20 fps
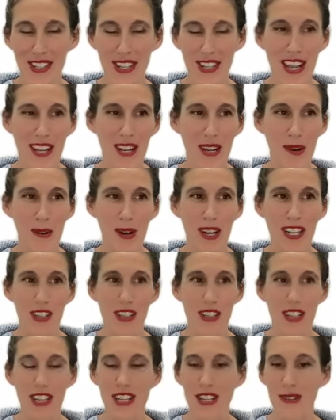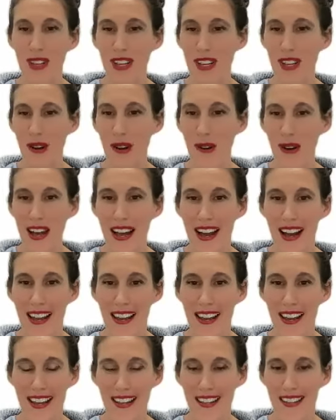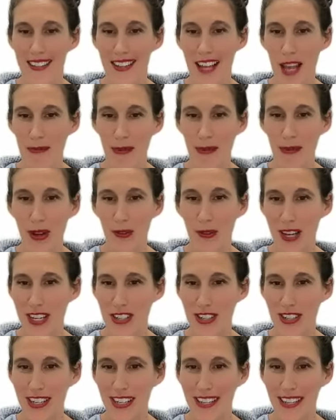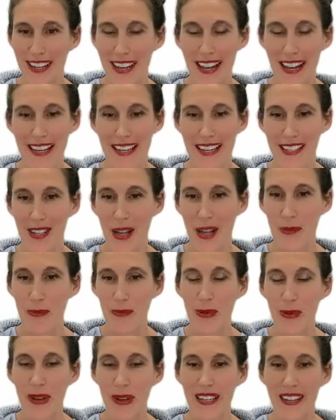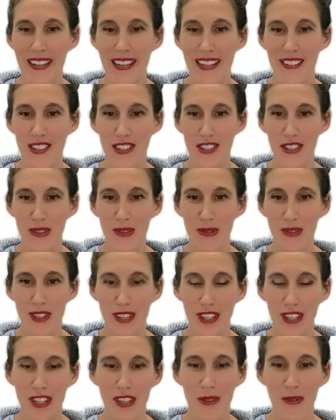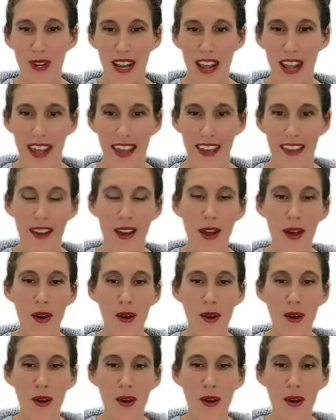Chen a question, you can go ahead and type your question at any time point into the Q&A